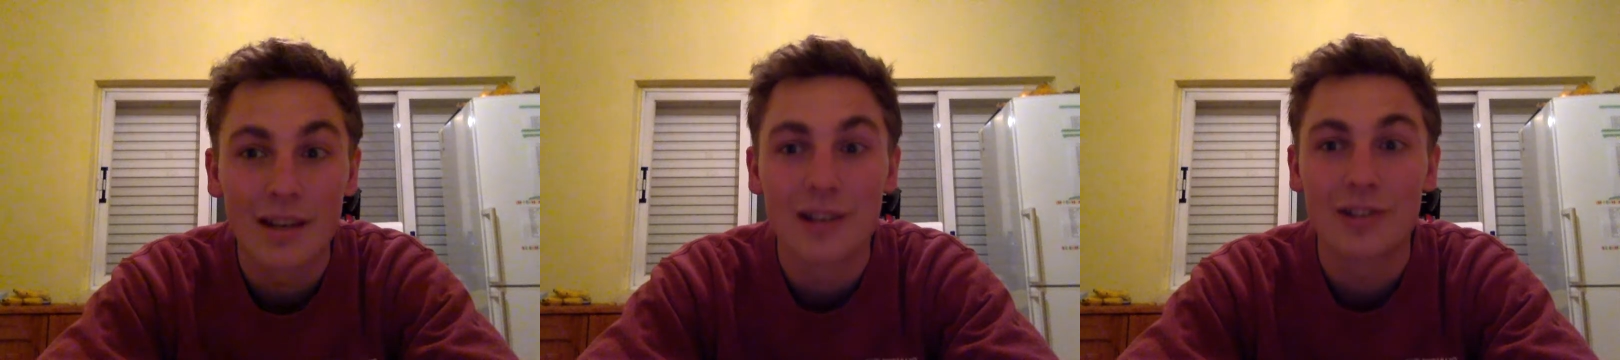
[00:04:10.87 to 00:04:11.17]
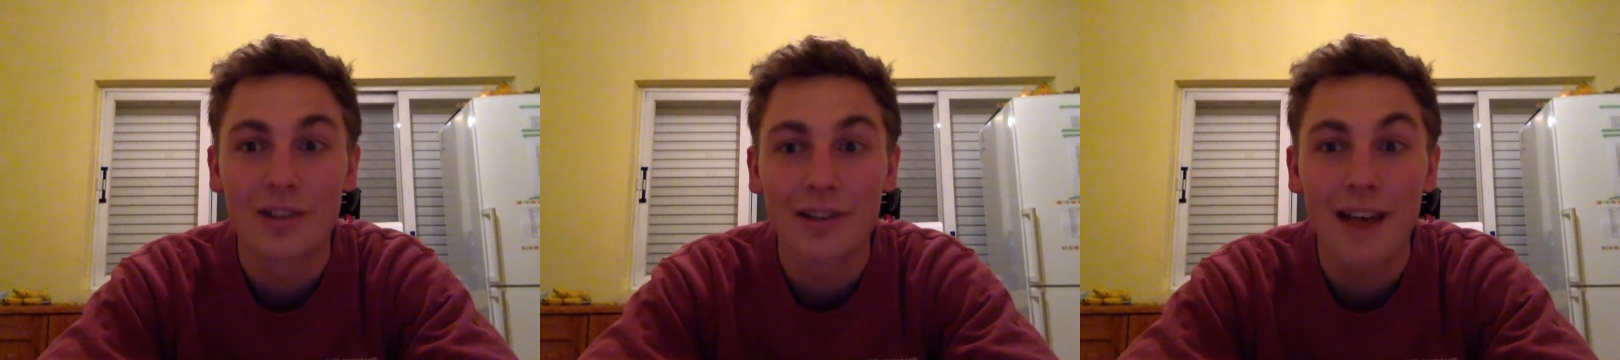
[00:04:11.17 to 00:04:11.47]

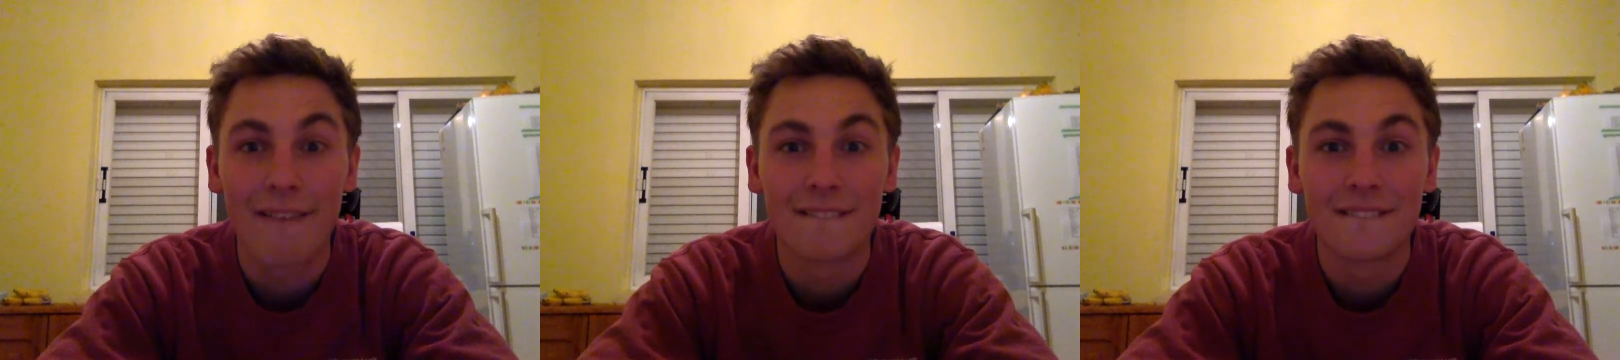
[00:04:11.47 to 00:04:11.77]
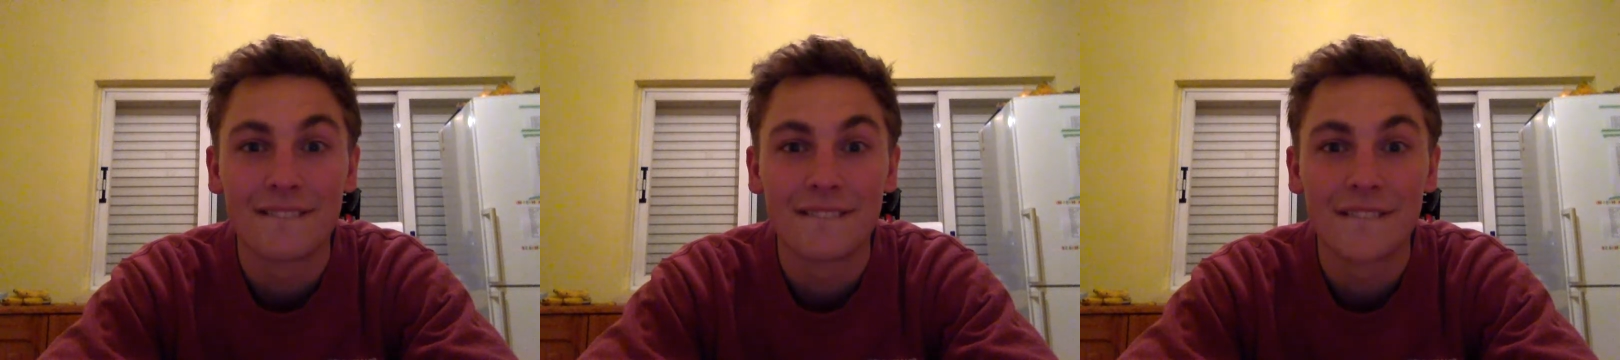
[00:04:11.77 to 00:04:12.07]
So yeah,
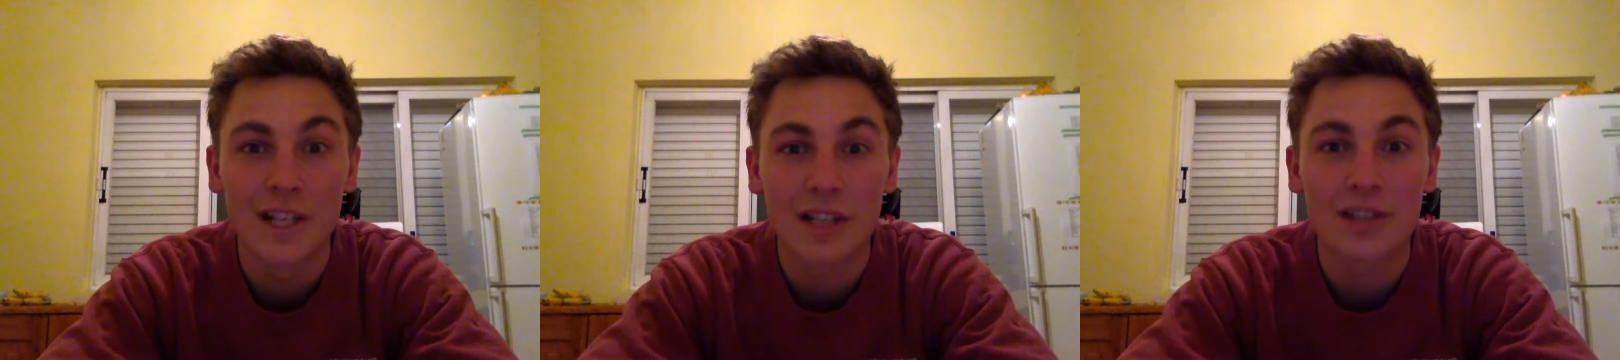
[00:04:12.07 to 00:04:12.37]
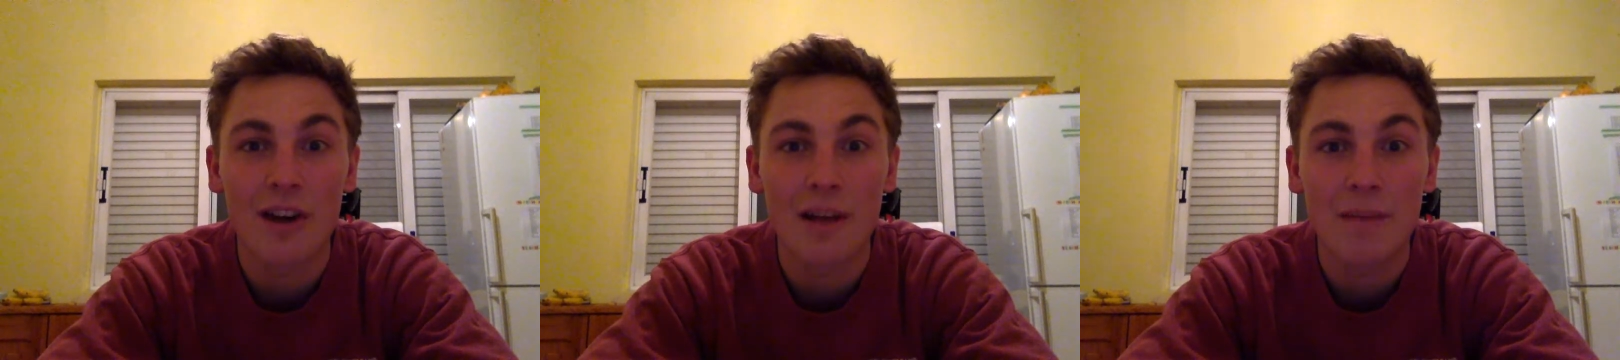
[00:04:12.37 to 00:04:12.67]
really good
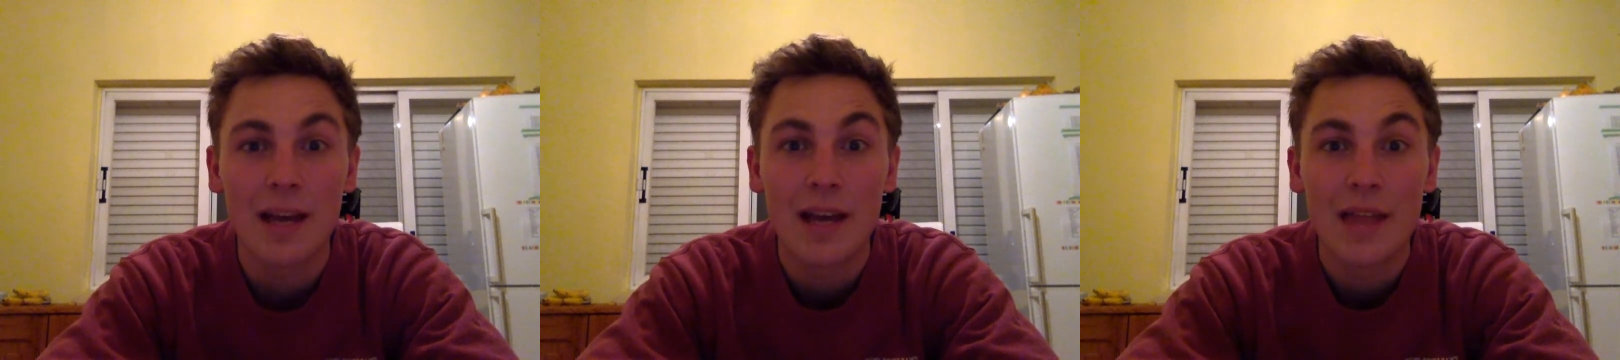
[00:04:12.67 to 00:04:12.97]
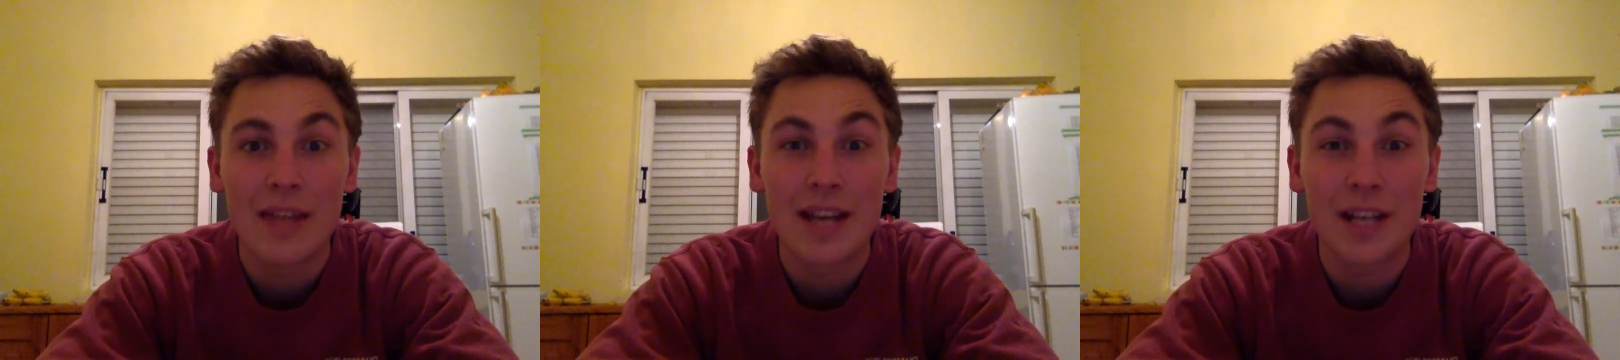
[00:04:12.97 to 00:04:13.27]
time.
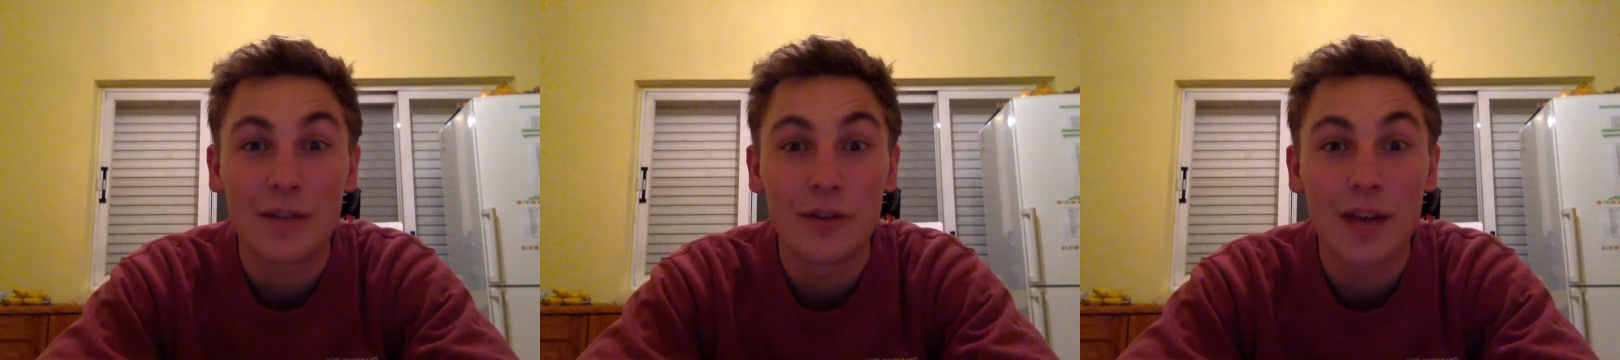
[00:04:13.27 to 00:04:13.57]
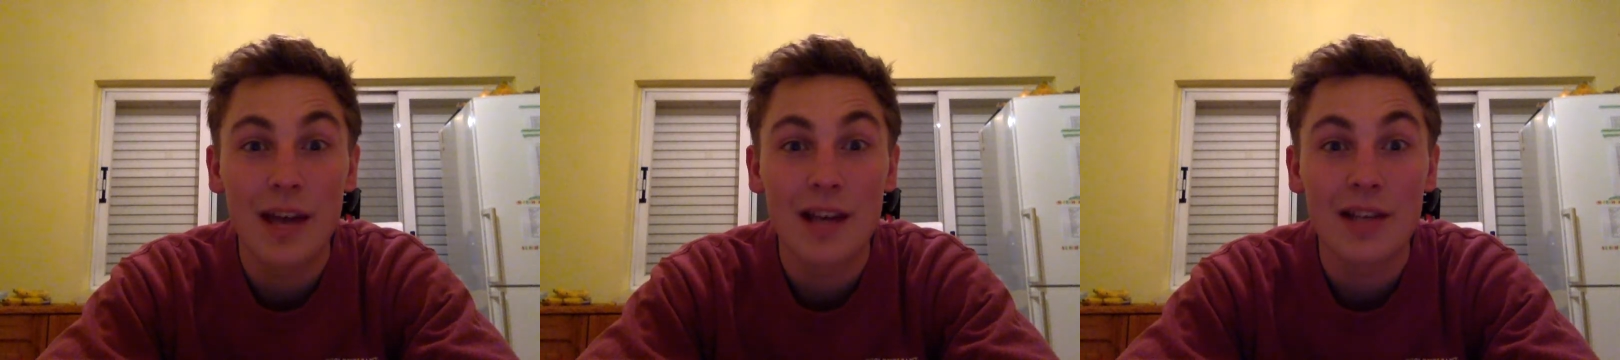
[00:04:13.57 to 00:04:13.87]
The next few
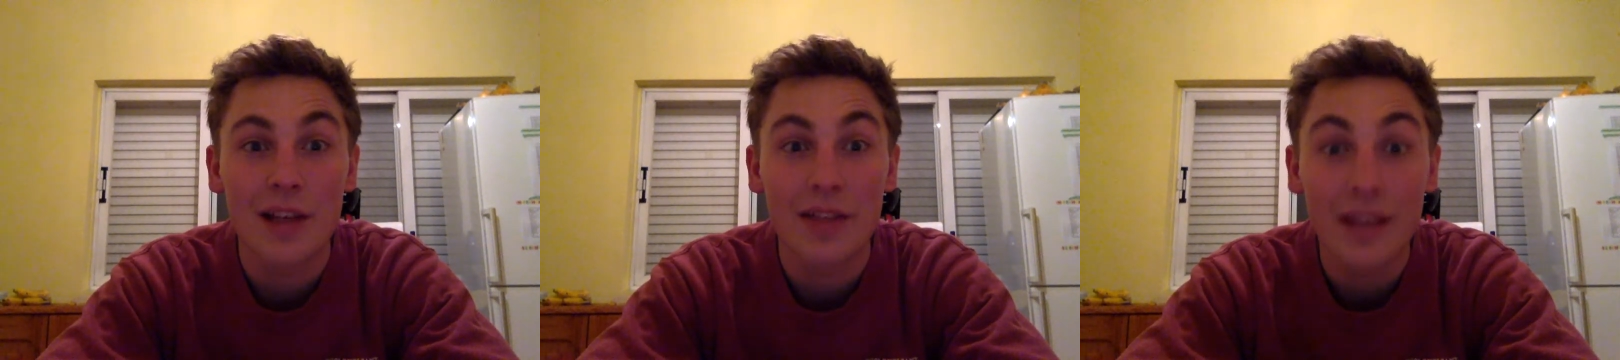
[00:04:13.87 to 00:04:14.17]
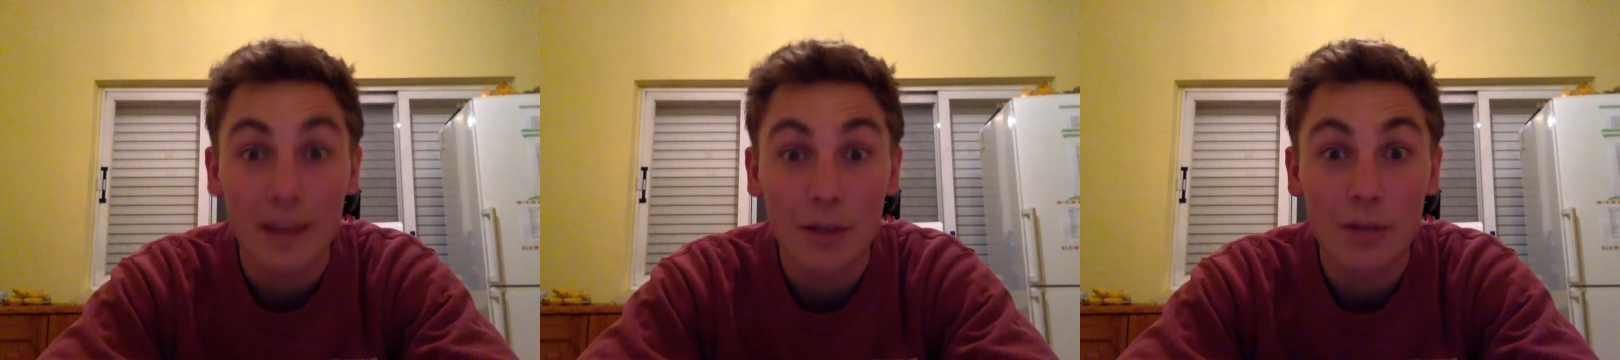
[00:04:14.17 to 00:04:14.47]
days, I think
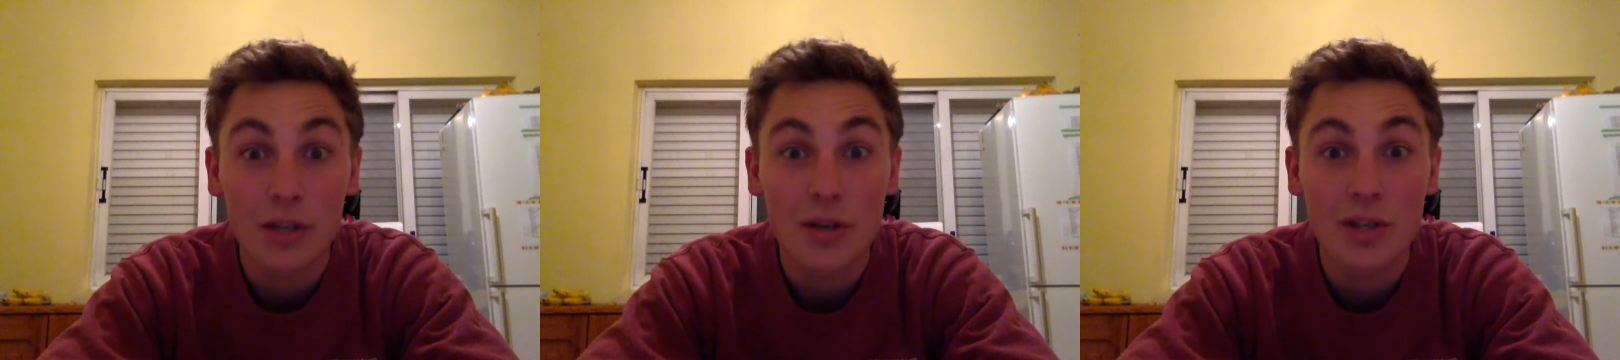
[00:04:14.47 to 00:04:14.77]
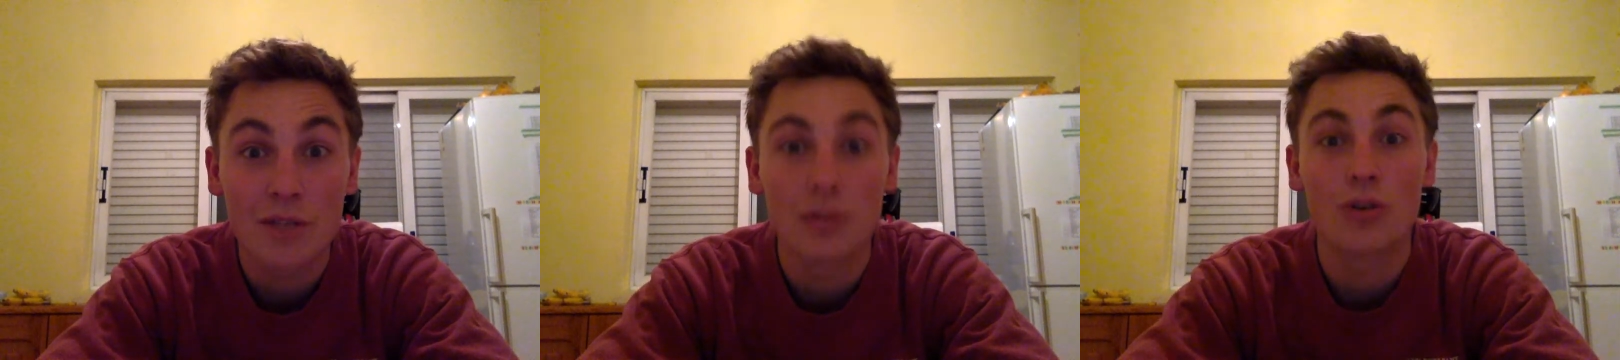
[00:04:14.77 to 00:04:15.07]
I'm going to be doing
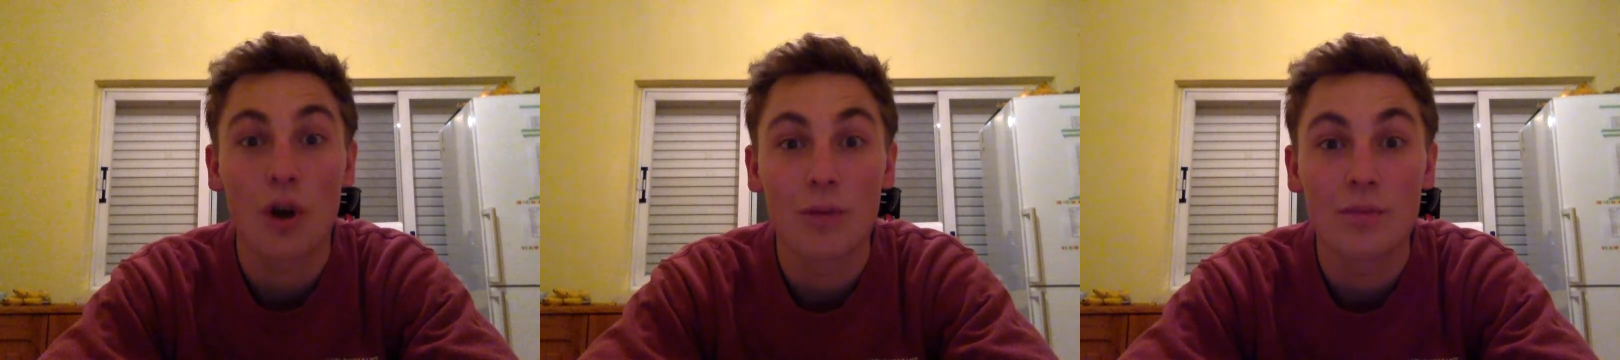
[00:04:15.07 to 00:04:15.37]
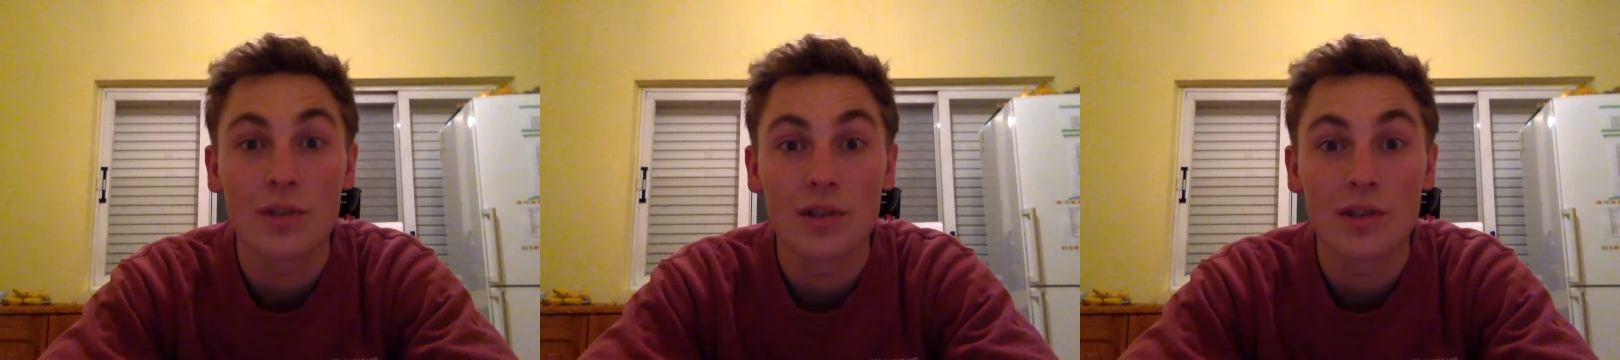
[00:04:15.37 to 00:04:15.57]
some new jobs,